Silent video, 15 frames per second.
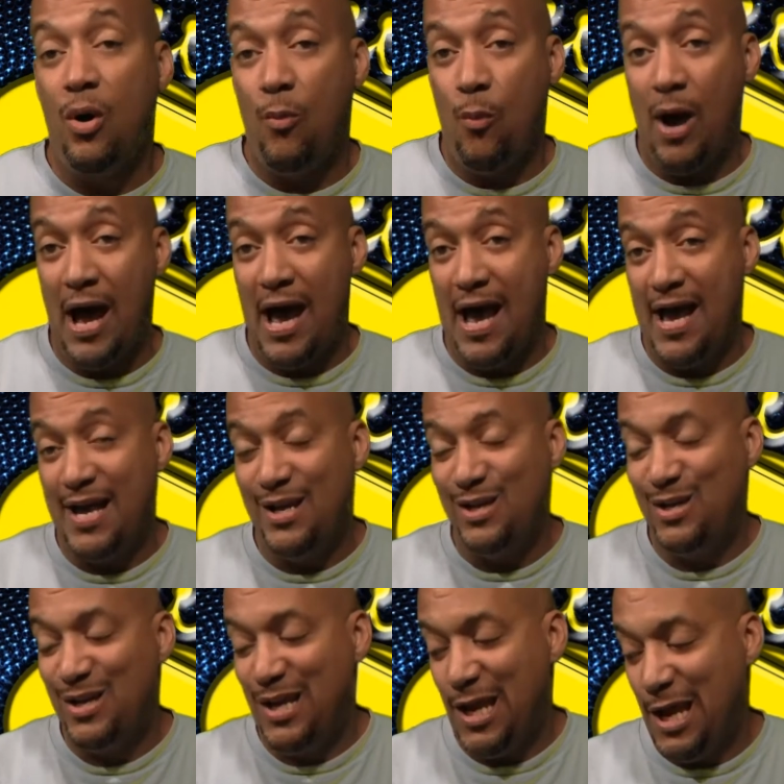why
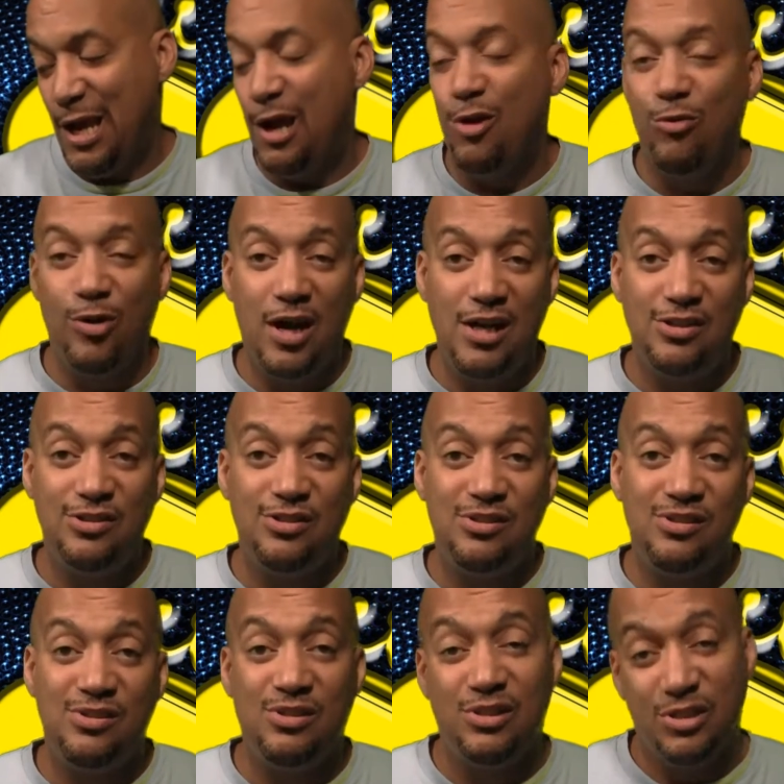Aaron Rodgers
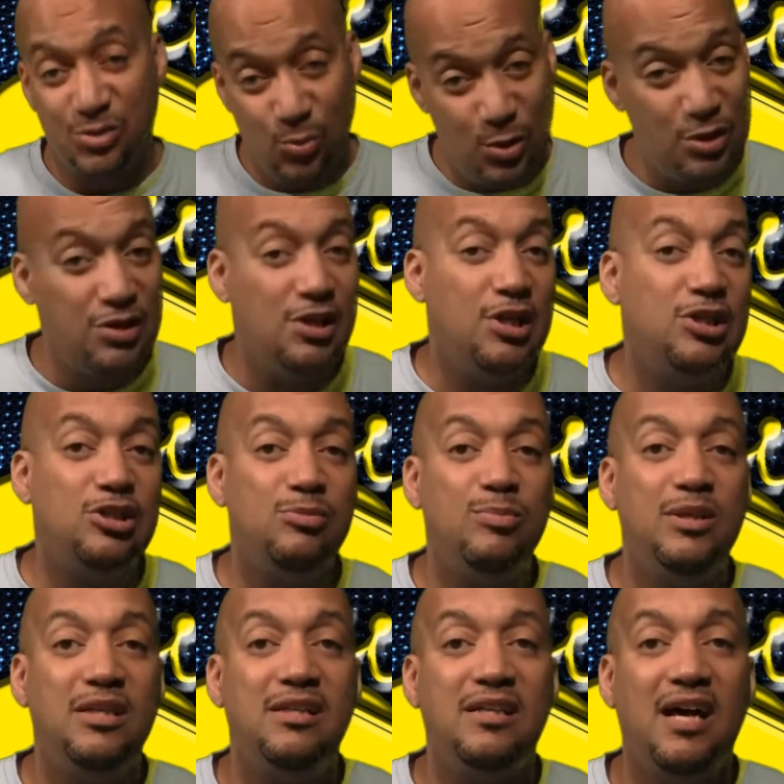is worth $100
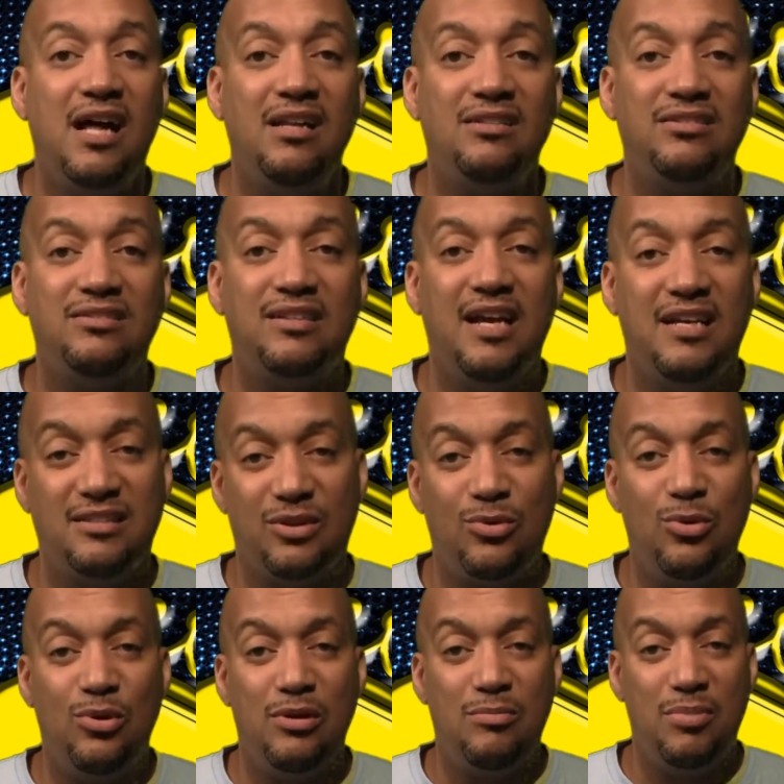million as a
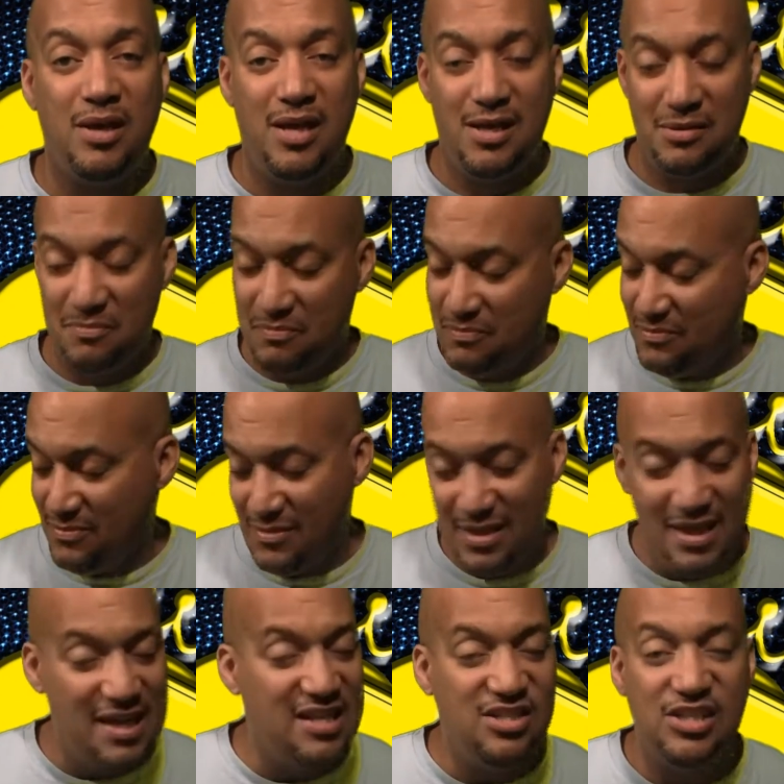quarterback
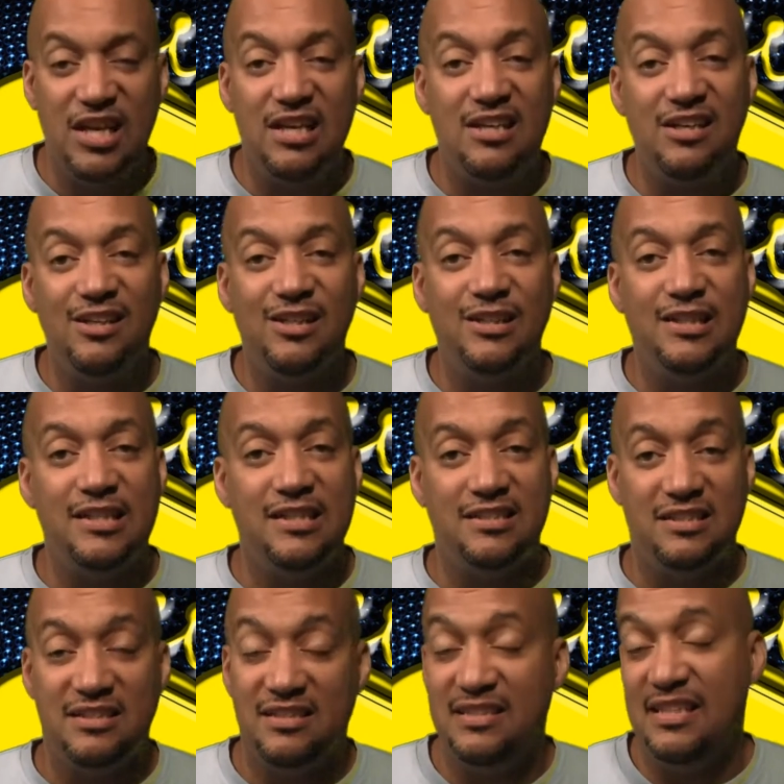and Jay Cutler
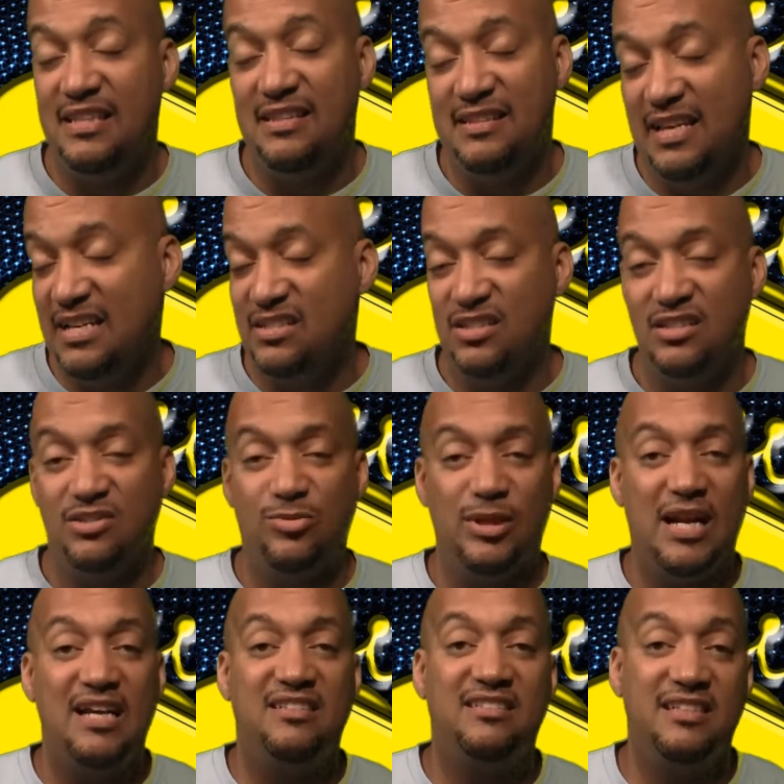isn't. That's just
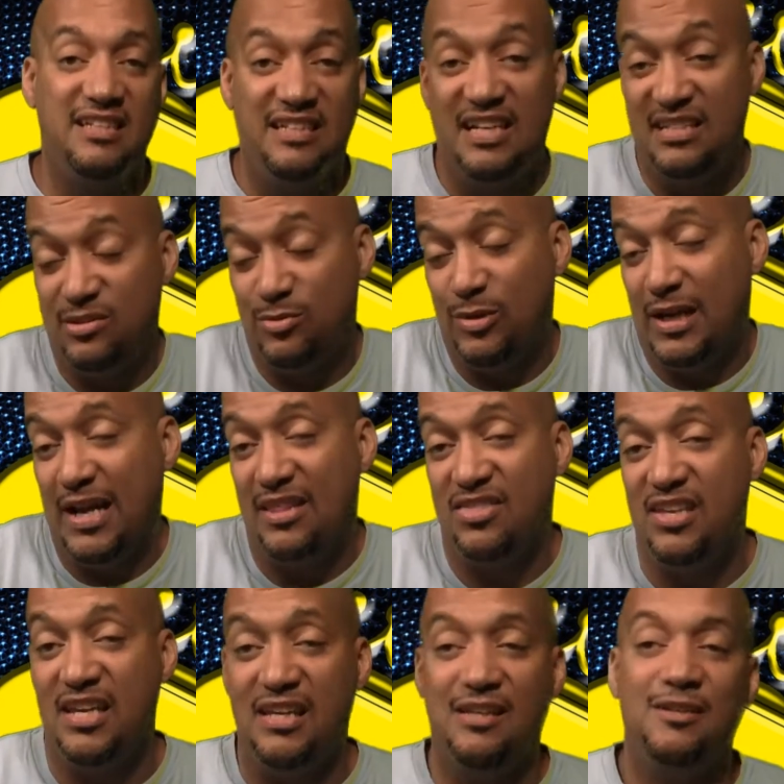what I see and that's what I
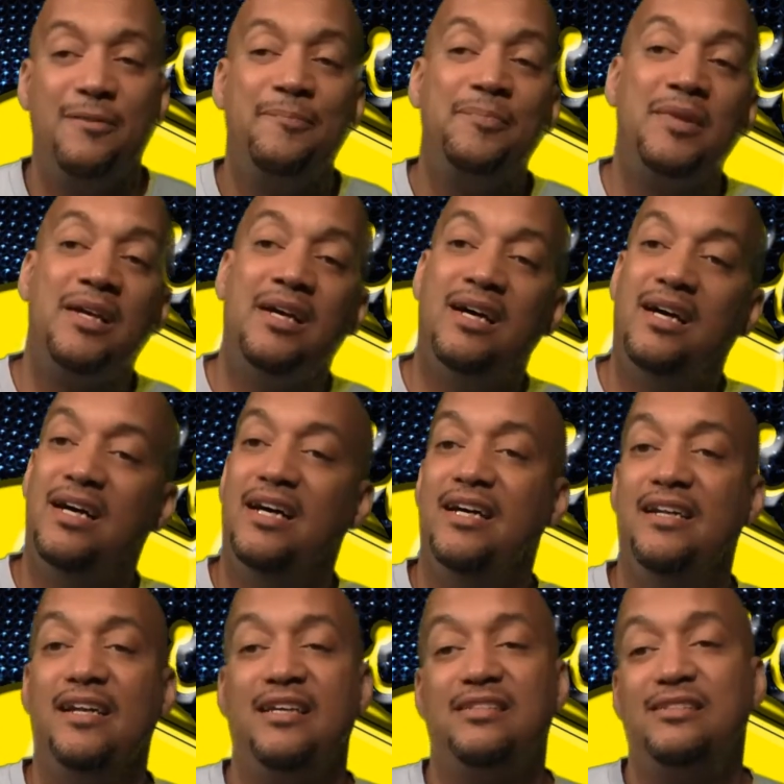think. Uh,
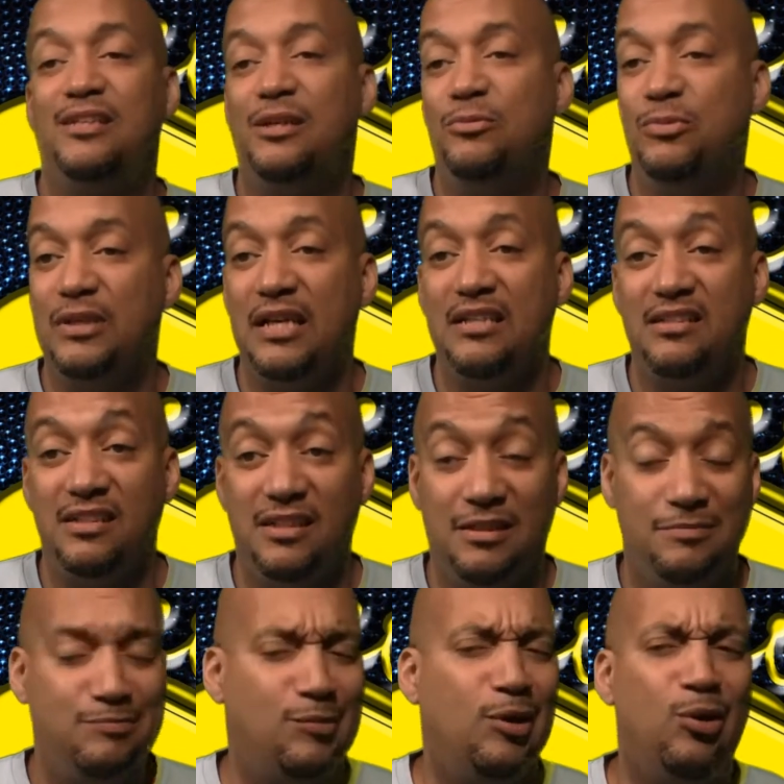next up, we got
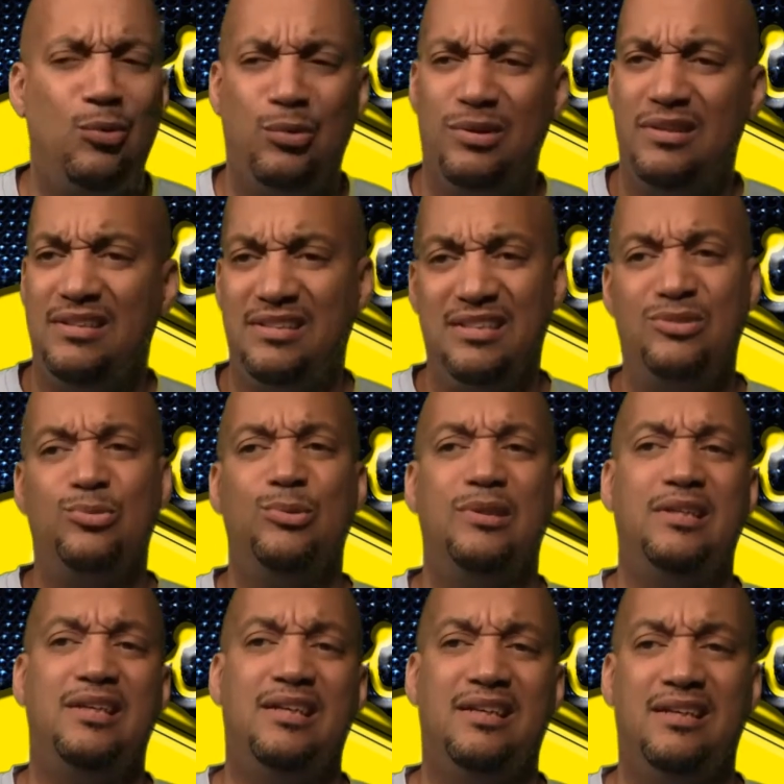the, oh, this one
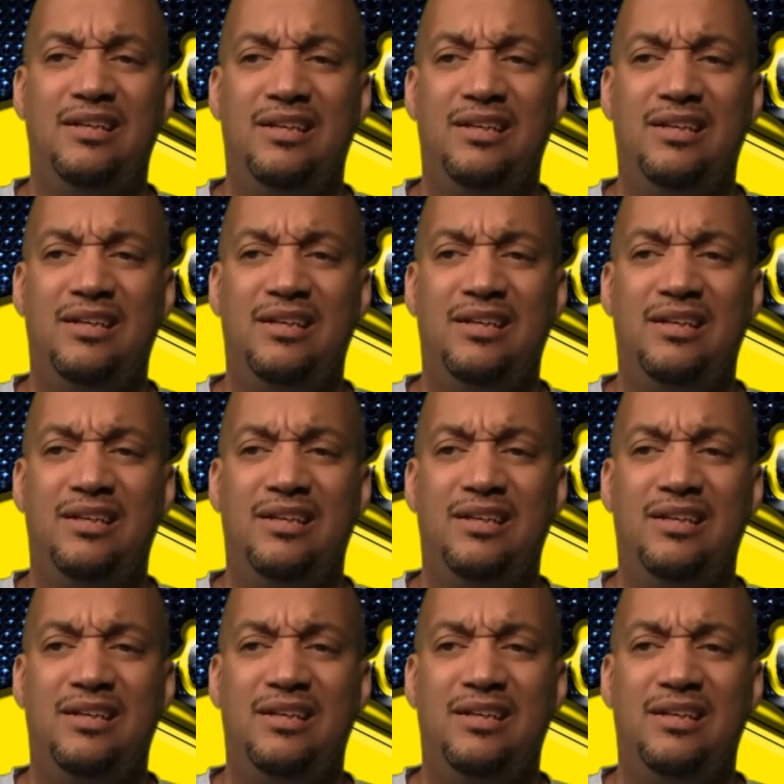here.